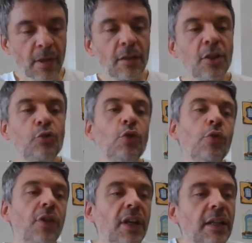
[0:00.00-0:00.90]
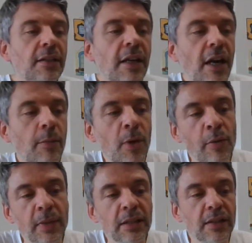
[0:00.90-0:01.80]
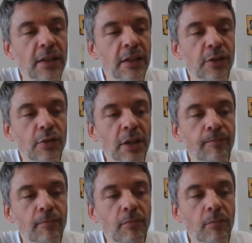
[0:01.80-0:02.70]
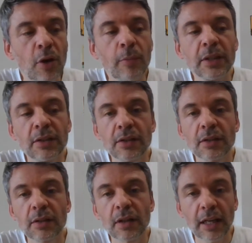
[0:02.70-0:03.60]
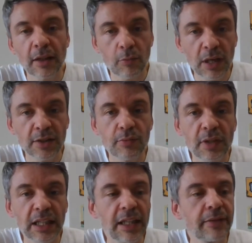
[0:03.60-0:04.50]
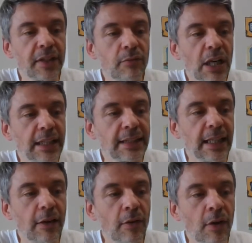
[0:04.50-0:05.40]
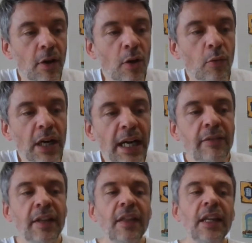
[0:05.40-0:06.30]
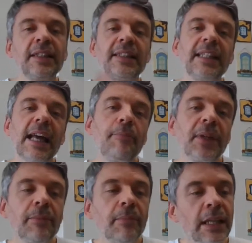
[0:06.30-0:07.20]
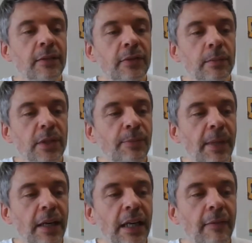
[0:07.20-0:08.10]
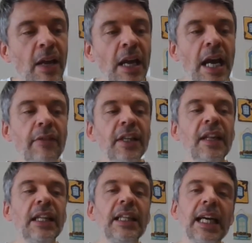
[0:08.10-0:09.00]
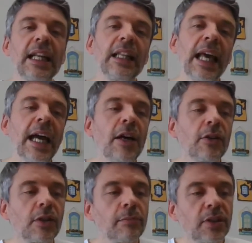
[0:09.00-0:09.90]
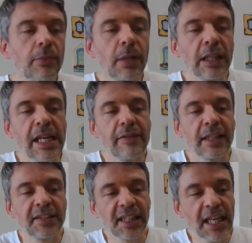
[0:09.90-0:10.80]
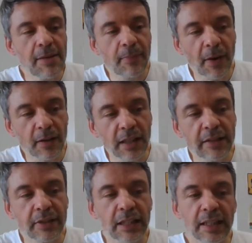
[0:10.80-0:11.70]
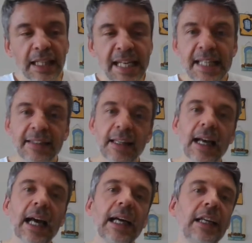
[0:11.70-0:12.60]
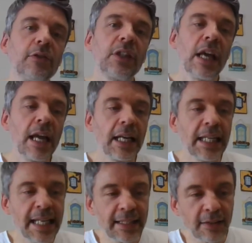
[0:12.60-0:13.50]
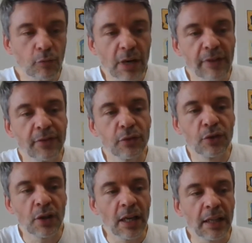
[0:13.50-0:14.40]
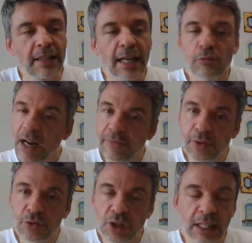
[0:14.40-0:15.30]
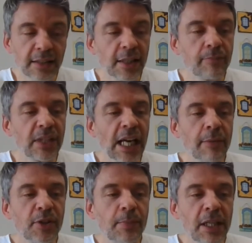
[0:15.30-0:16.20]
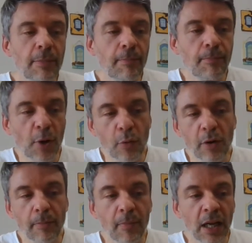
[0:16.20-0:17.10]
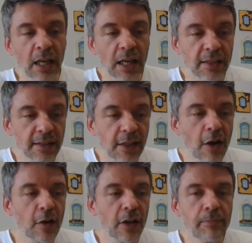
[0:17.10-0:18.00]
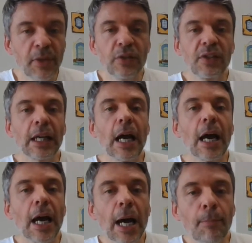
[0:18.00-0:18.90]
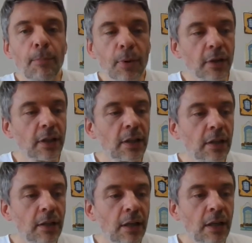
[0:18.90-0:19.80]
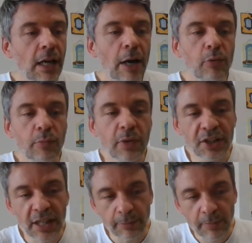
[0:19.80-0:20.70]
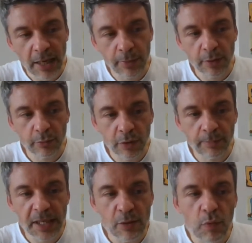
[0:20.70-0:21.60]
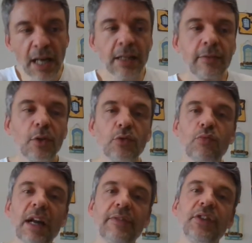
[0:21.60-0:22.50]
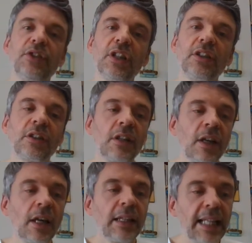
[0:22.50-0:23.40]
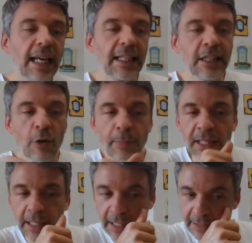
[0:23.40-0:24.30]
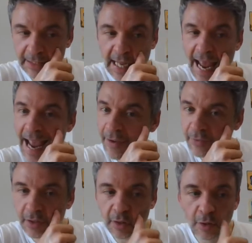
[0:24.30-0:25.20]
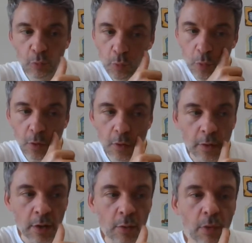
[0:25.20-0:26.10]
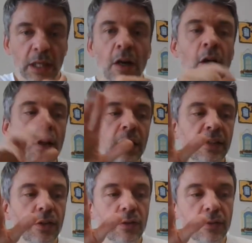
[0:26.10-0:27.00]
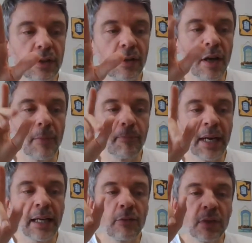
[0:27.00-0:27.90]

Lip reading: The truth is, there are moments in history, moments like the ones we live in right now, where everything's stopping man from despairing, everything that allows him to believe and to keep on living, needs a hideout, needs a refuge. That refuge can sometimes be a poem, a song, a music, a book. I would wish that my book would be one of those refuges, that in opening it after the war, when all is over, men